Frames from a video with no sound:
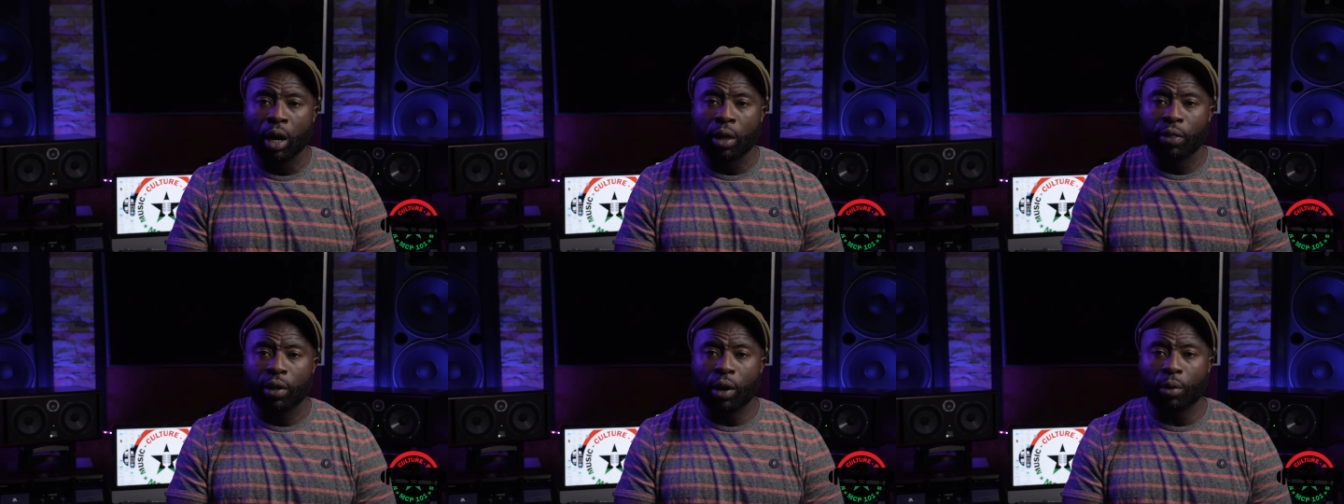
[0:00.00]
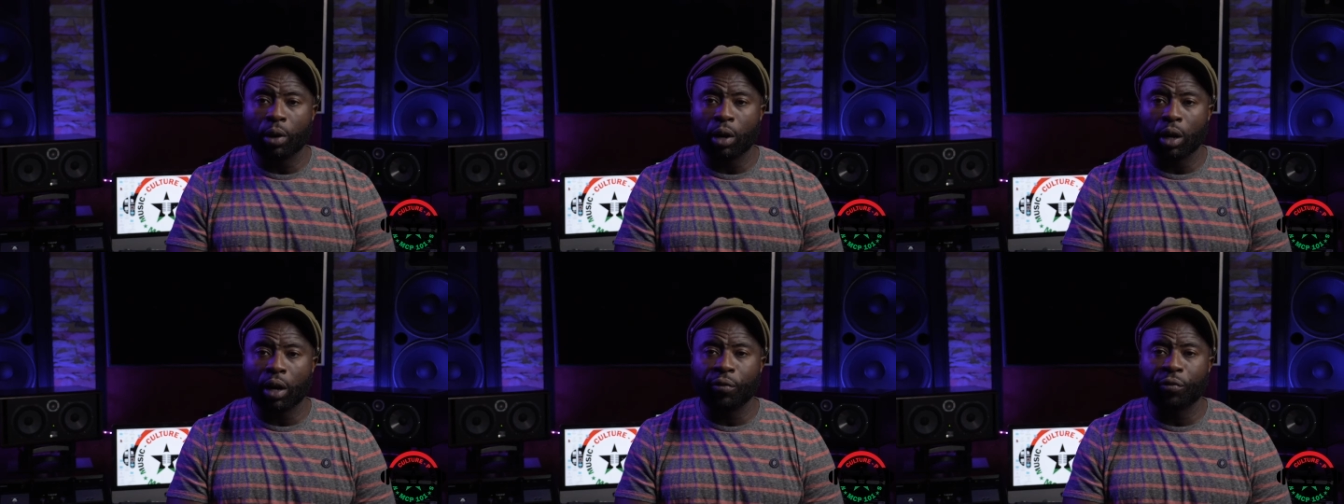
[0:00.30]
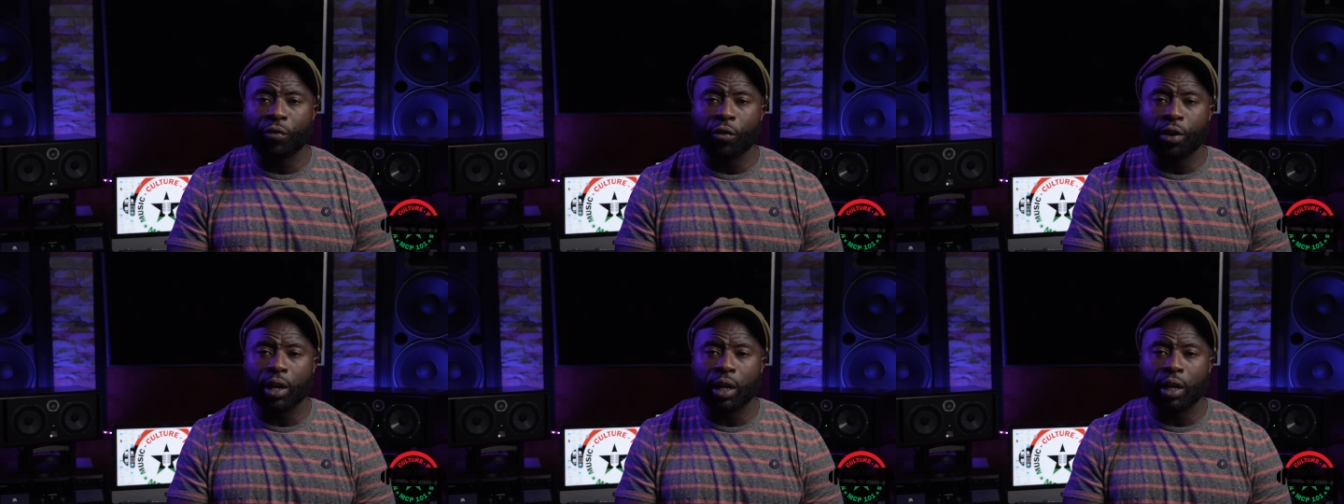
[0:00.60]
They were looking
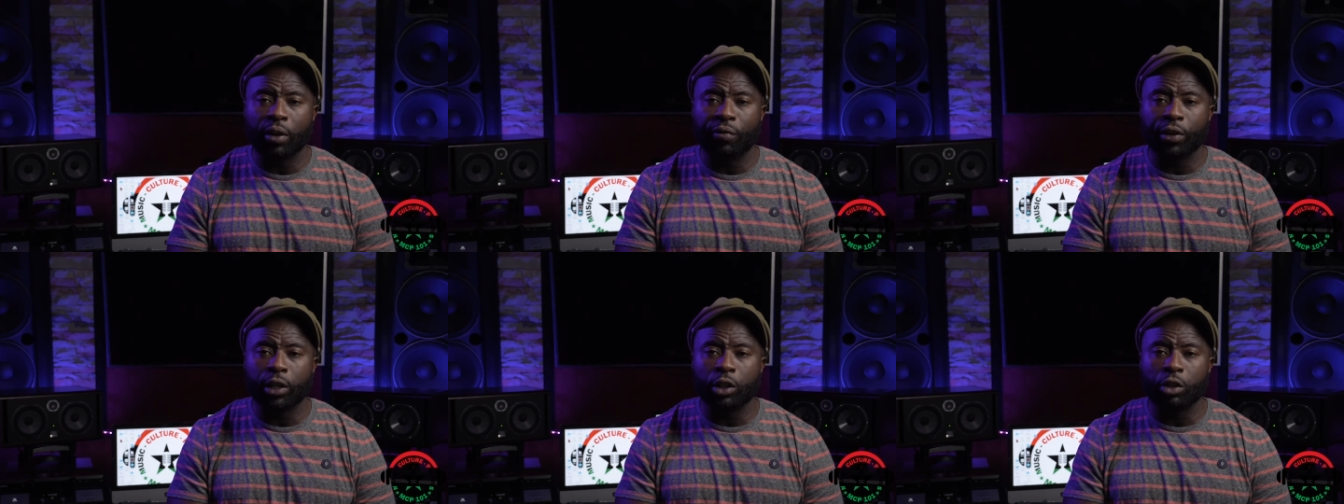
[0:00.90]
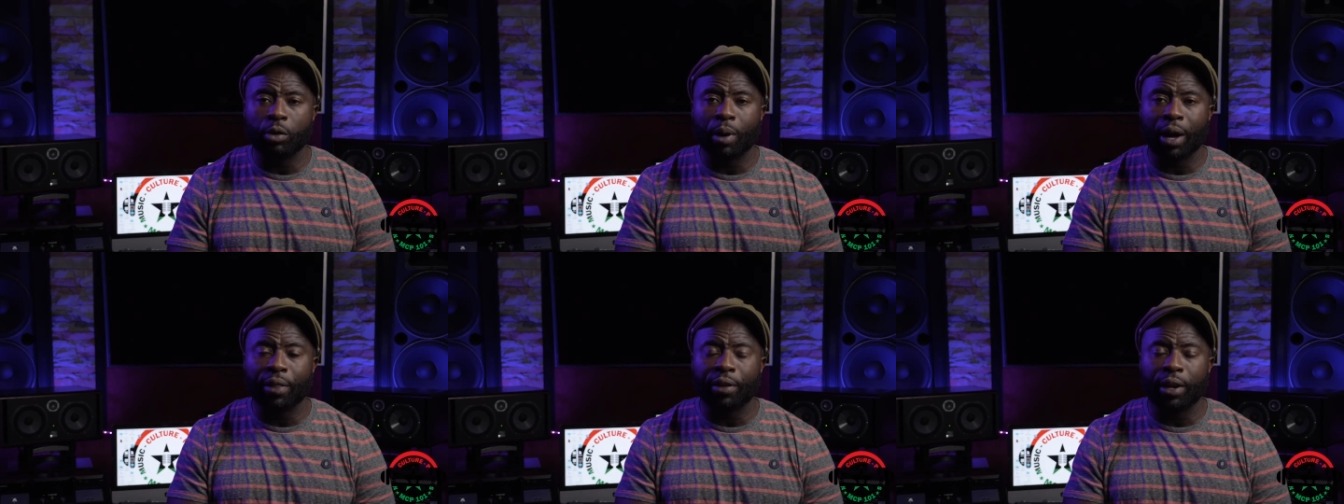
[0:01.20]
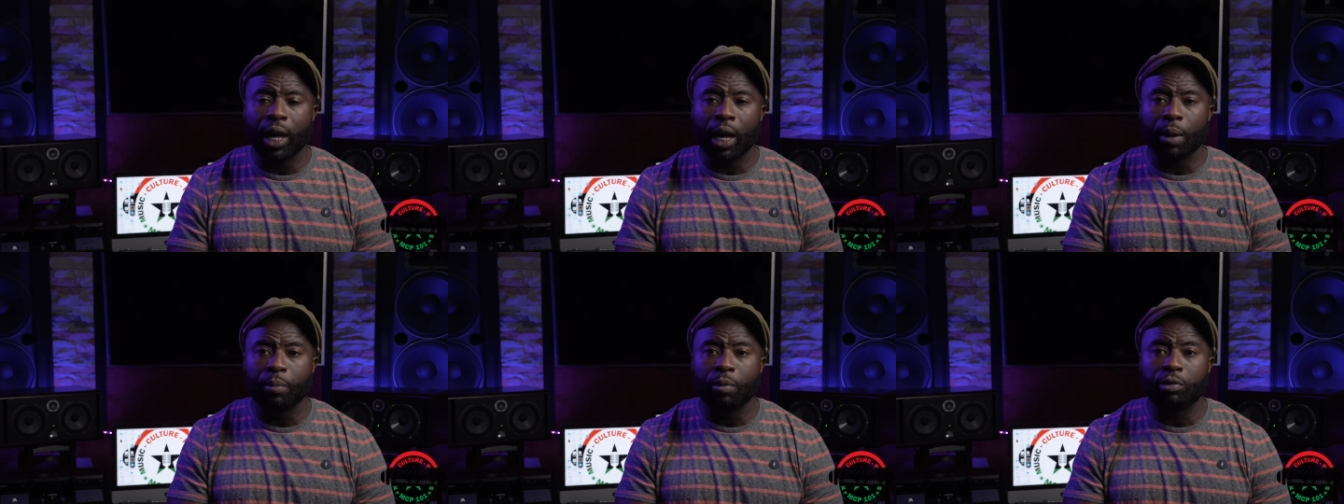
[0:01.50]
for an individual by the
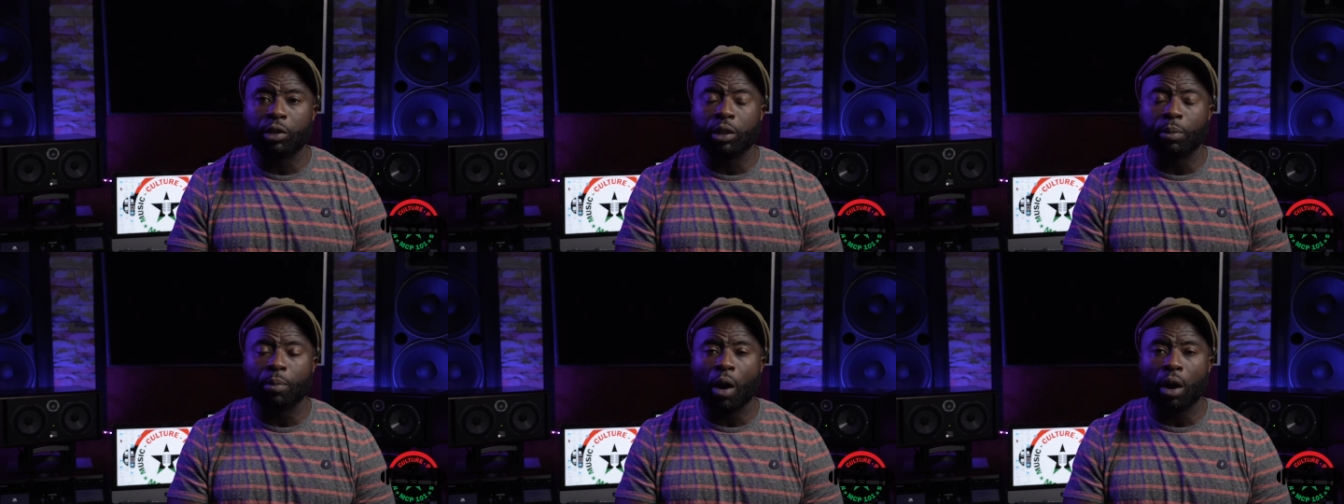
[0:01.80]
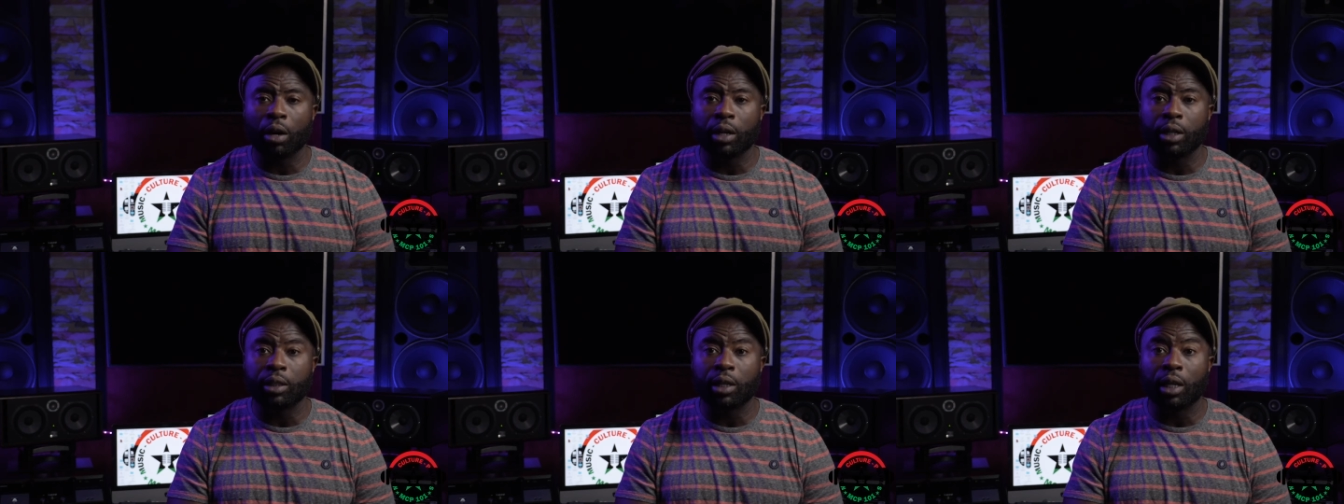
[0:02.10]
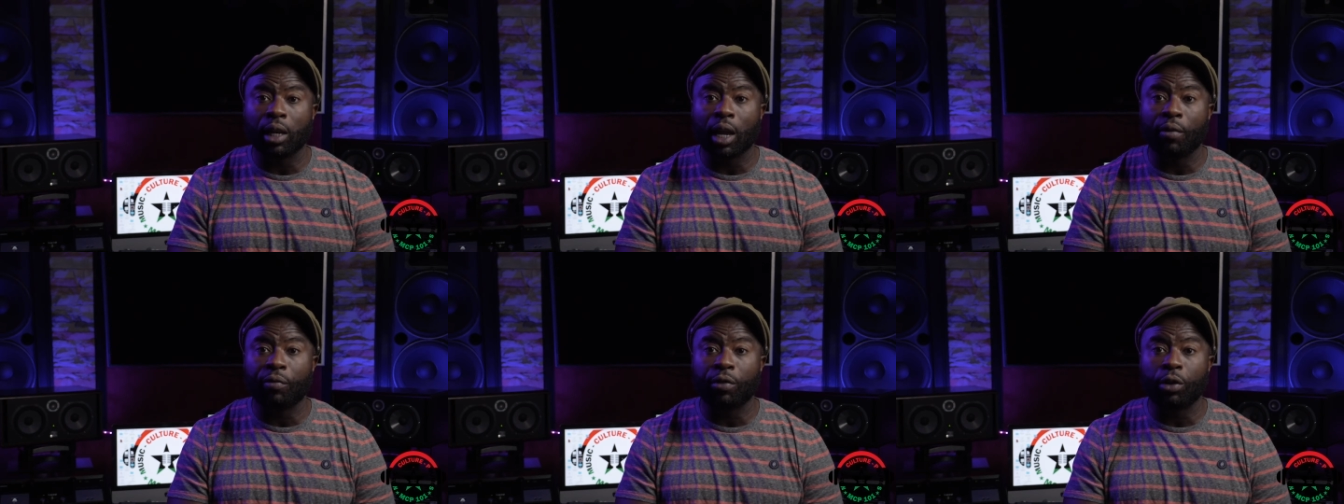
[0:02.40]
name of Jamarcus
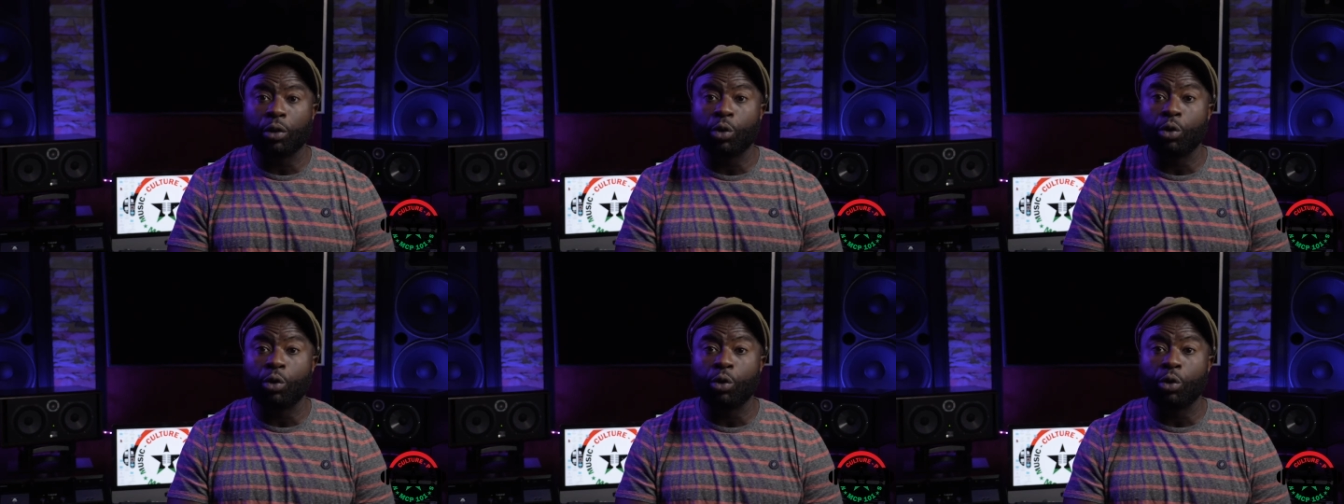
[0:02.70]
Glover,